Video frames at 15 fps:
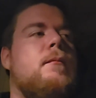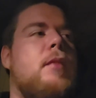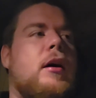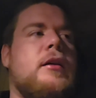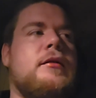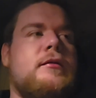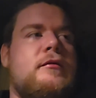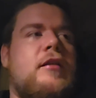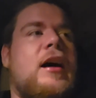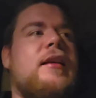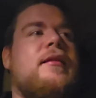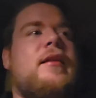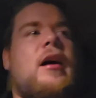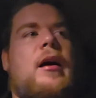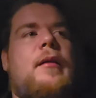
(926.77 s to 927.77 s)
But
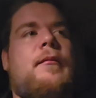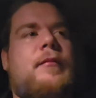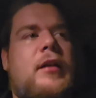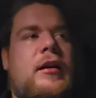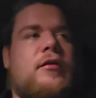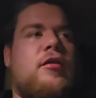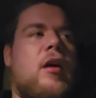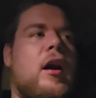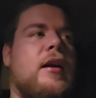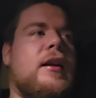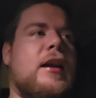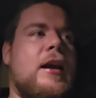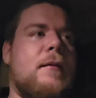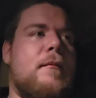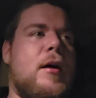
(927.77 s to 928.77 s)
last time, like, trying
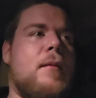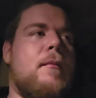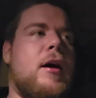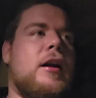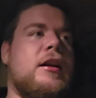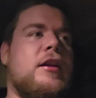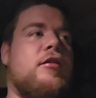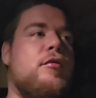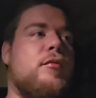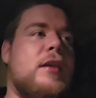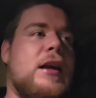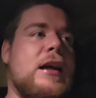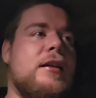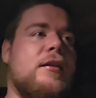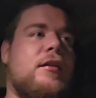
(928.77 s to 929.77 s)
to get my body to
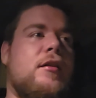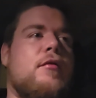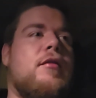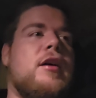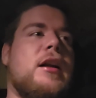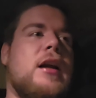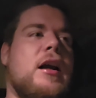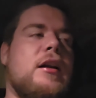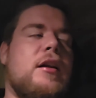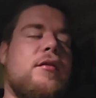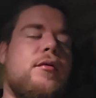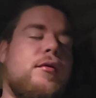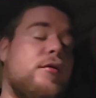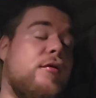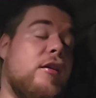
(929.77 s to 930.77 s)
get into the
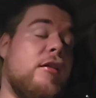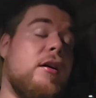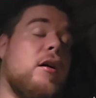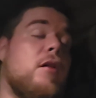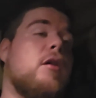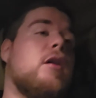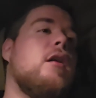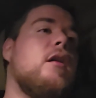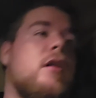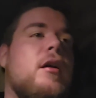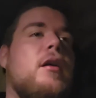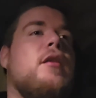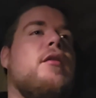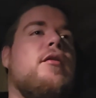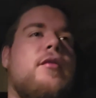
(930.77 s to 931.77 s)
190s was very hard.
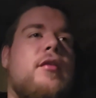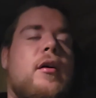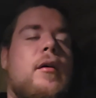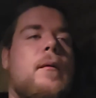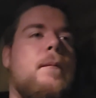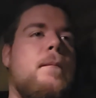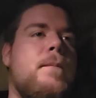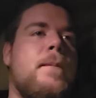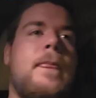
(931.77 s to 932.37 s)
So,